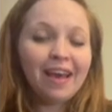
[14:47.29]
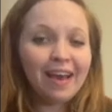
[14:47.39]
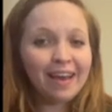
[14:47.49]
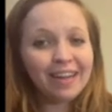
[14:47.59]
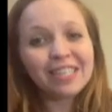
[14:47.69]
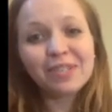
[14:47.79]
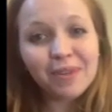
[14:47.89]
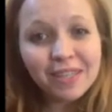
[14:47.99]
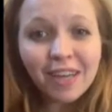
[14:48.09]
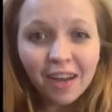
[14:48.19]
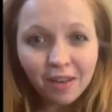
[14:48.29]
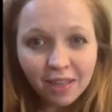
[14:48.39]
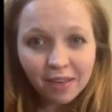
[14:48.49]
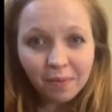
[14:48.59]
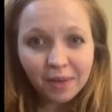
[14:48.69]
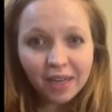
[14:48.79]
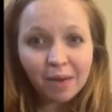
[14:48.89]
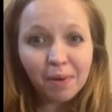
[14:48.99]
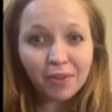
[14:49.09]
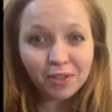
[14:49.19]
And I just want to talk a little bit
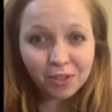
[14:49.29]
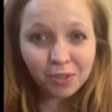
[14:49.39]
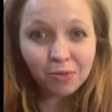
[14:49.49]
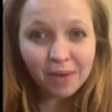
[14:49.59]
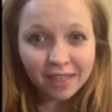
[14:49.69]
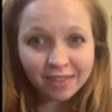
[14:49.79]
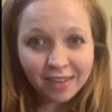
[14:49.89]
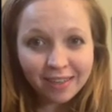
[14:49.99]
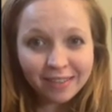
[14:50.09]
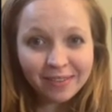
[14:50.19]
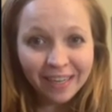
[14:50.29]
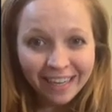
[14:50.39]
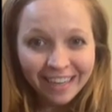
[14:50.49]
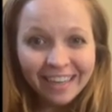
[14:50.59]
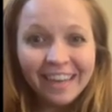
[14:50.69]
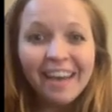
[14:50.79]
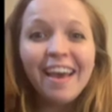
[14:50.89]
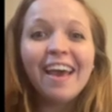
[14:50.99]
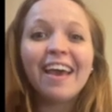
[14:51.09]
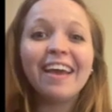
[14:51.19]
about this new bassinet.
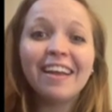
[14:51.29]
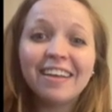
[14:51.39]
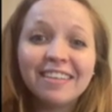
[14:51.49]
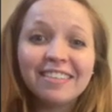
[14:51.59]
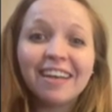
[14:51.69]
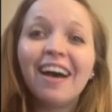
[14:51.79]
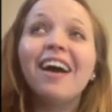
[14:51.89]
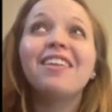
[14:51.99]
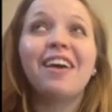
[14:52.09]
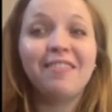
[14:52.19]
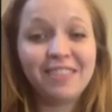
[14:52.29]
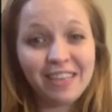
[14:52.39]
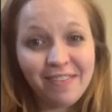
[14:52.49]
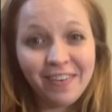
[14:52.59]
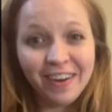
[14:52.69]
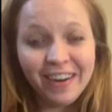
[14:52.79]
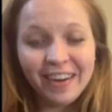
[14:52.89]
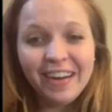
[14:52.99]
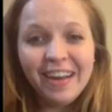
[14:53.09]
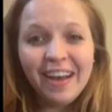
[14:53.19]
It is a
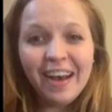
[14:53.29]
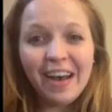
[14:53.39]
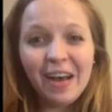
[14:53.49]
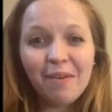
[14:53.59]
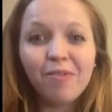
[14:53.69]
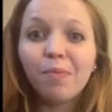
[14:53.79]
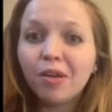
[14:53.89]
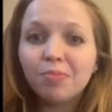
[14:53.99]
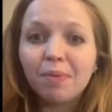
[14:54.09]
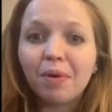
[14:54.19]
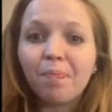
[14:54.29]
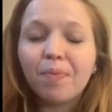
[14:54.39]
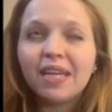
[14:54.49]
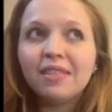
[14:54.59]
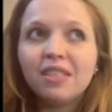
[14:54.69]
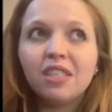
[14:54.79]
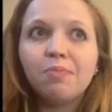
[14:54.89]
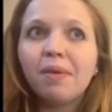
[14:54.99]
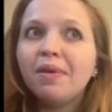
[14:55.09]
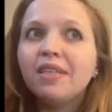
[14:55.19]
lifesaver for most people. My sister's
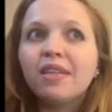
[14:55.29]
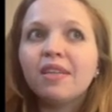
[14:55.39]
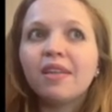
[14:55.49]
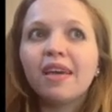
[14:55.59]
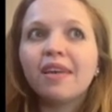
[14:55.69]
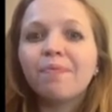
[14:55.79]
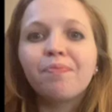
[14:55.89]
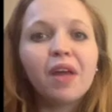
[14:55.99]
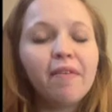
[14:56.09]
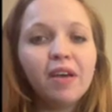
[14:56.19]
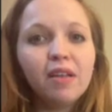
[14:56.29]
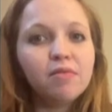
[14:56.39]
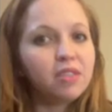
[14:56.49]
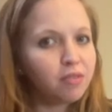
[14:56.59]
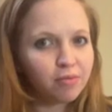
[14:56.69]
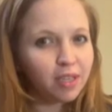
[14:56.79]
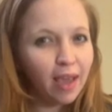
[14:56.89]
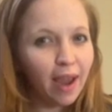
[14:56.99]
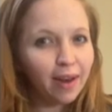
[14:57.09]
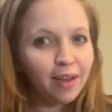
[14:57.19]
baby didn't love it, didn't really
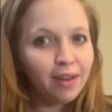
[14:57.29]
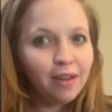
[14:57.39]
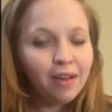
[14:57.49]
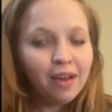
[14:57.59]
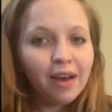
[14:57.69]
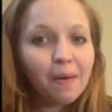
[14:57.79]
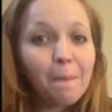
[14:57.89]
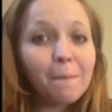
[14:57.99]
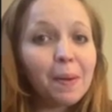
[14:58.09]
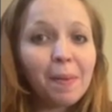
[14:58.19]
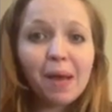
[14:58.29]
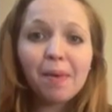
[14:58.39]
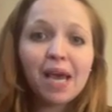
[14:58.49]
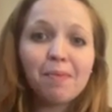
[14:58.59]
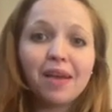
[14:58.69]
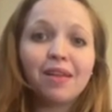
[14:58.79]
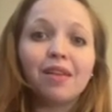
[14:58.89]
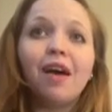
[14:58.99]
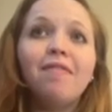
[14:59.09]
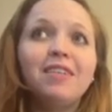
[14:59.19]
hate it, but my baby
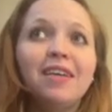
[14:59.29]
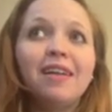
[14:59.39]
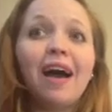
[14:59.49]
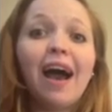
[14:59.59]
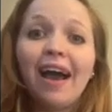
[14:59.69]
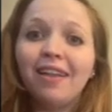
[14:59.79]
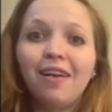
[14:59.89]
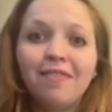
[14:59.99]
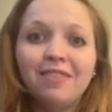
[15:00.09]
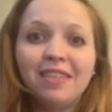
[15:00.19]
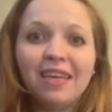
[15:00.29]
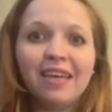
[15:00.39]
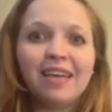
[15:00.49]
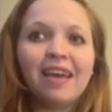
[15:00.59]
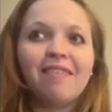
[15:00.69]
loved it. I loved it. It gave